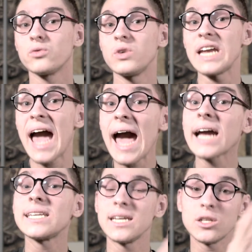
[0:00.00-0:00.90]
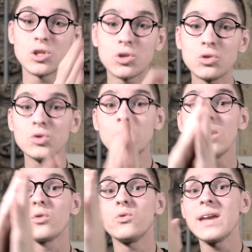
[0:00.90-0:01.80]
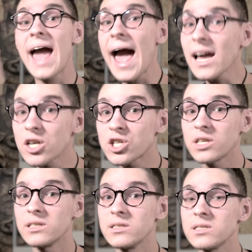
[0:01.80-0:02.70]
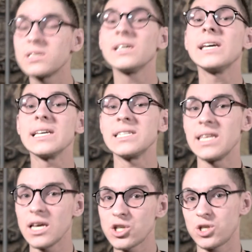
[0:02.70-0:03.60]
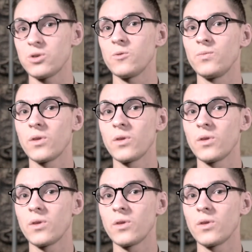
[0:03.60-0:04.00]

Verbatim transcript: Reacting to reactions is the issue.